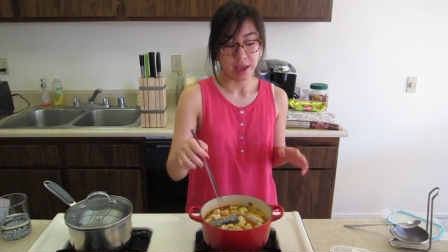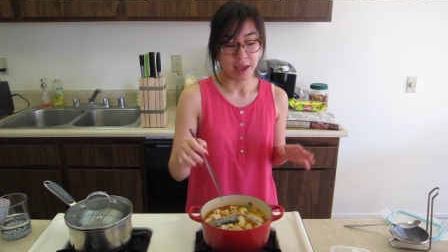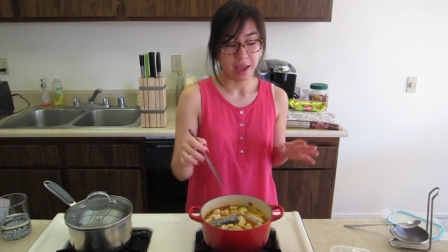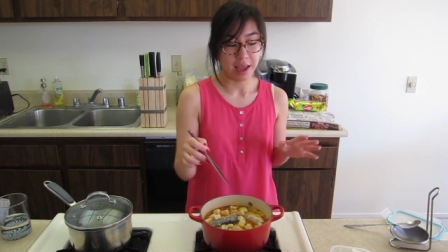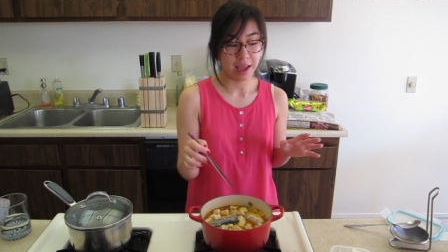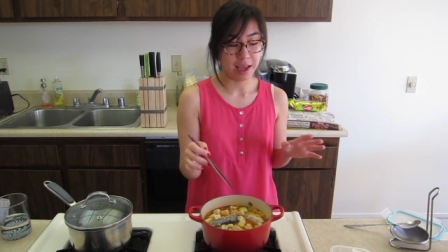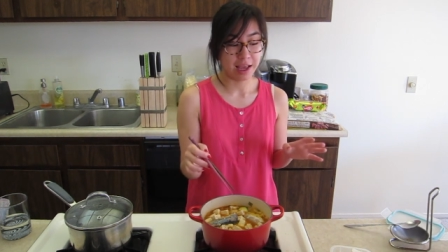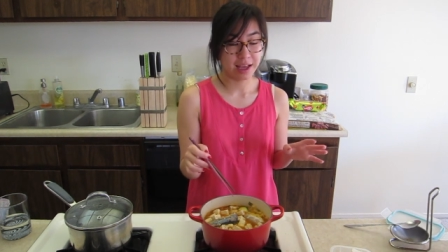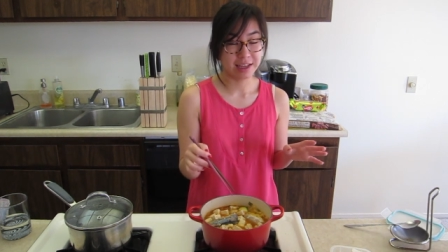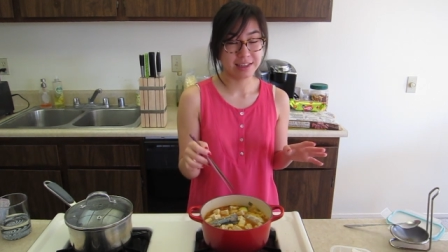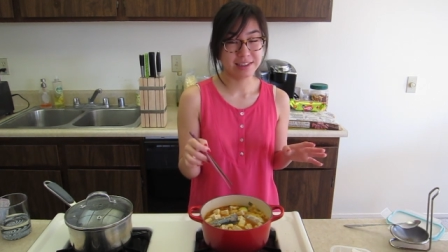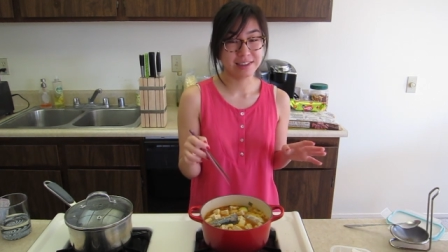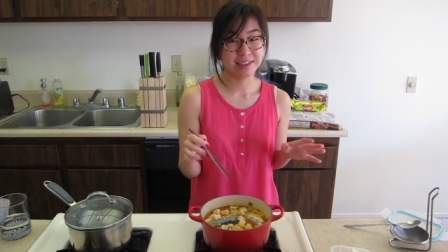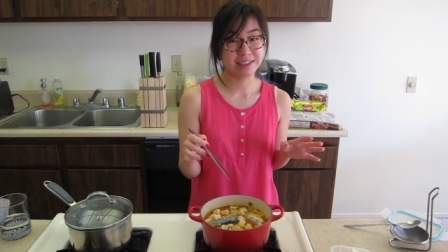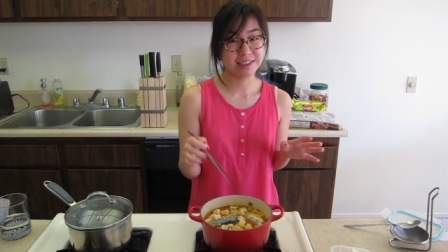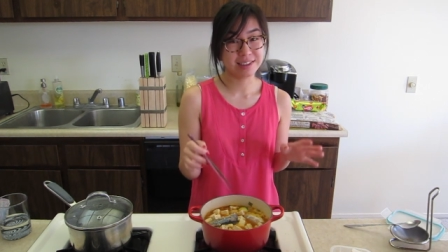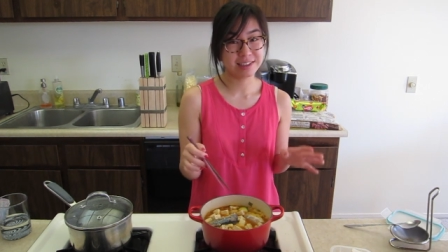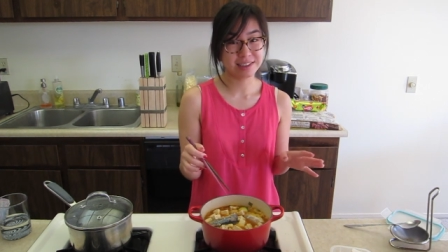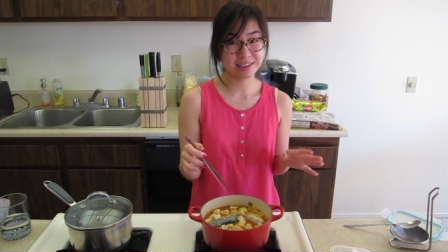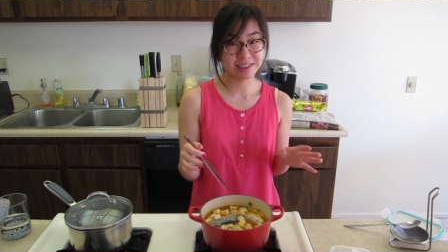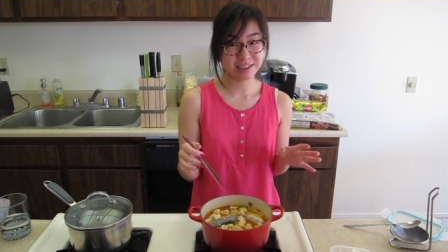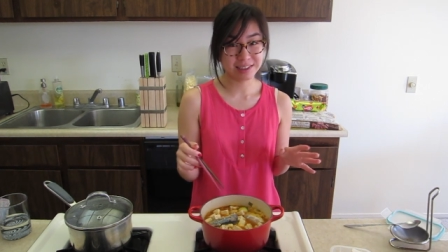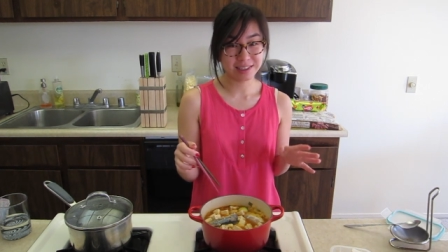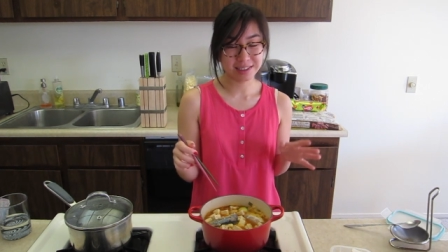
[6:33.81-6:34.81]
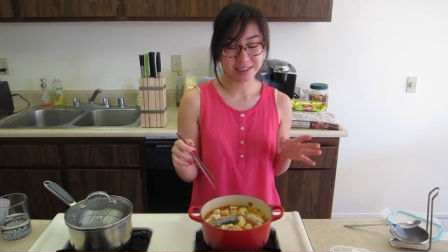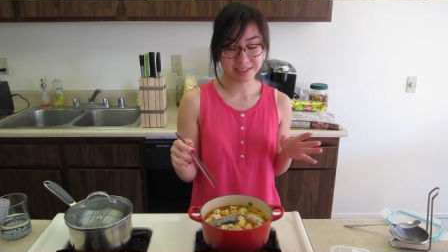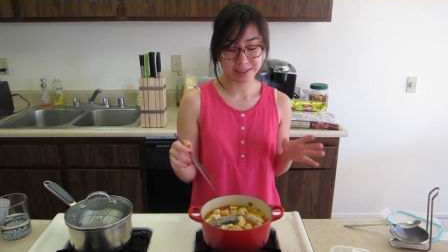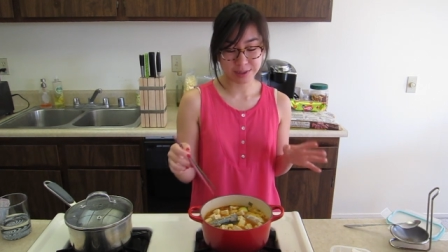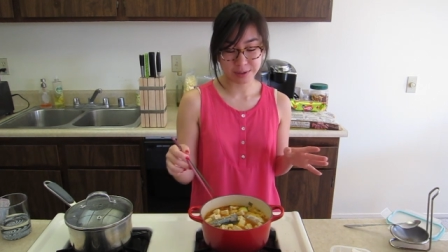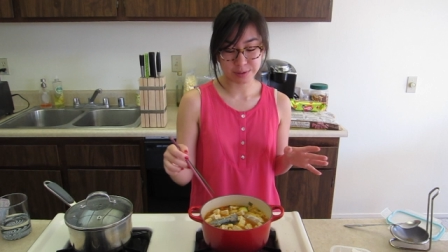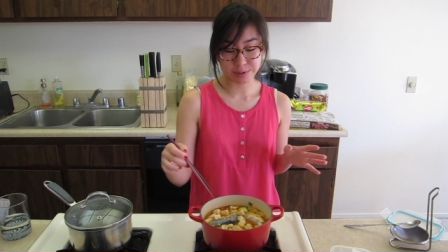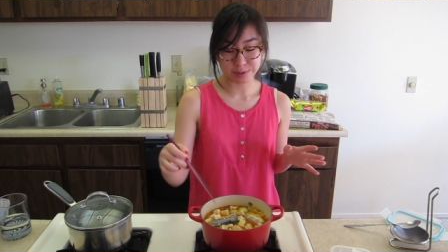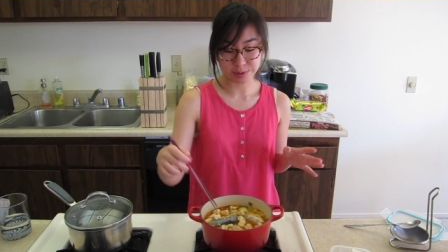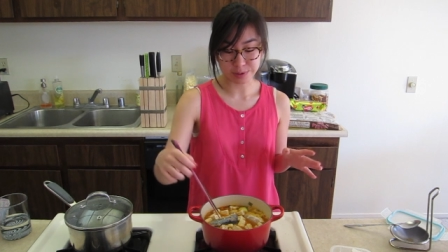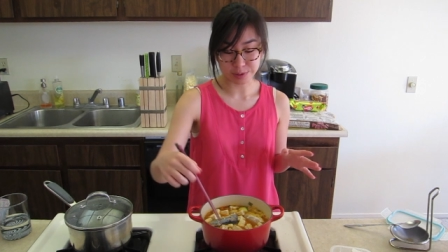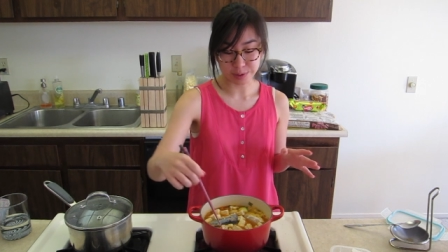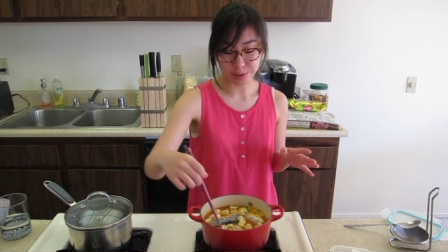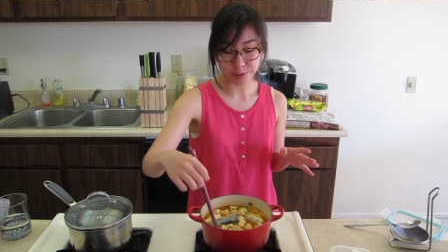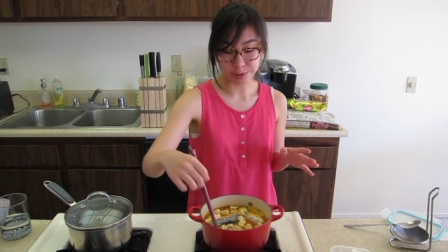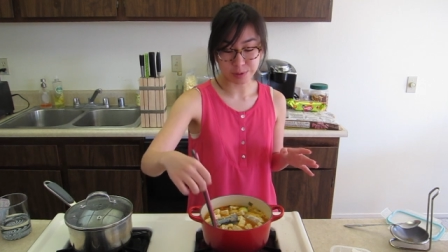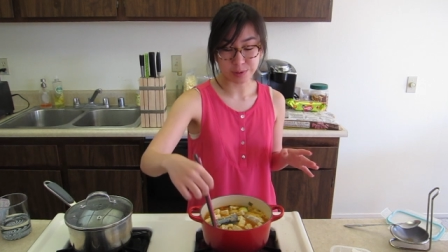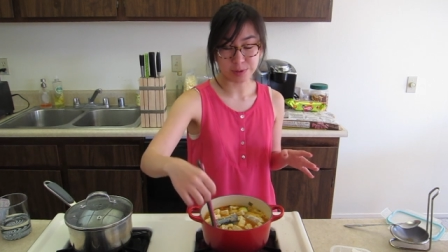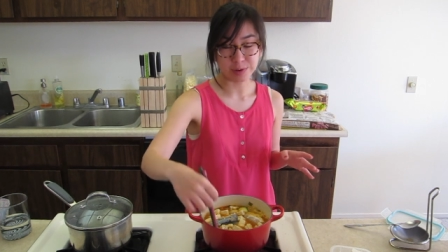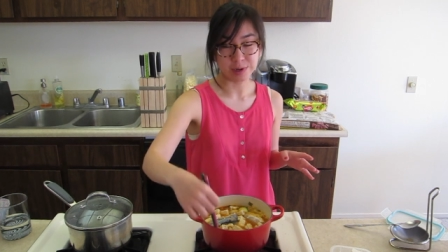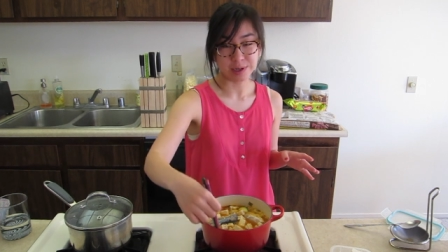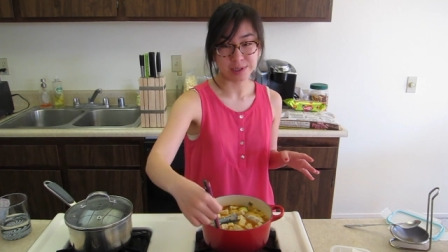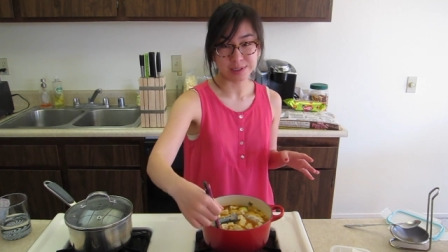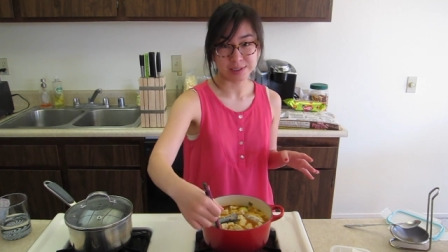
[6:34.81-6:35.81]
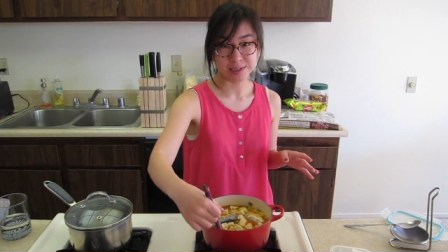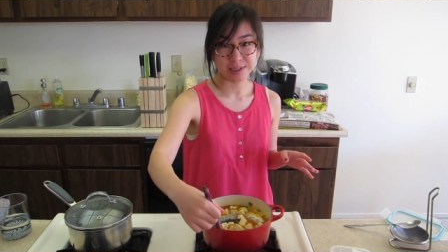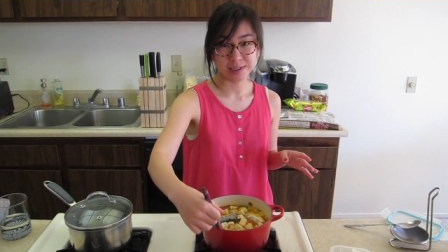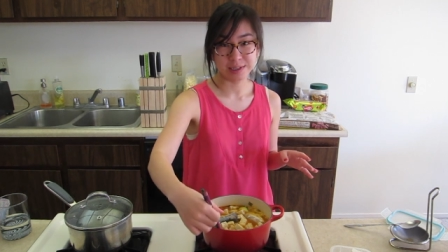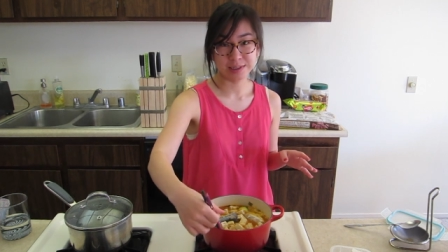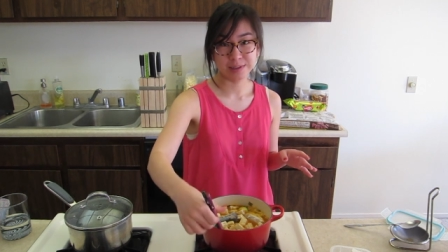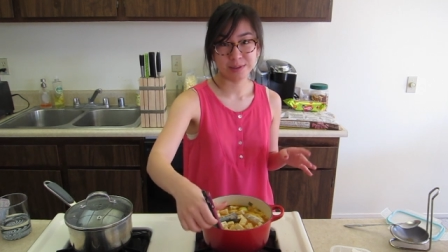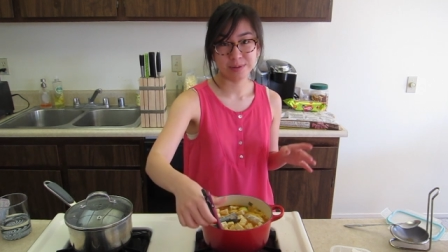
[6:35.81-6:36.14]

And this is gonna sound so crazy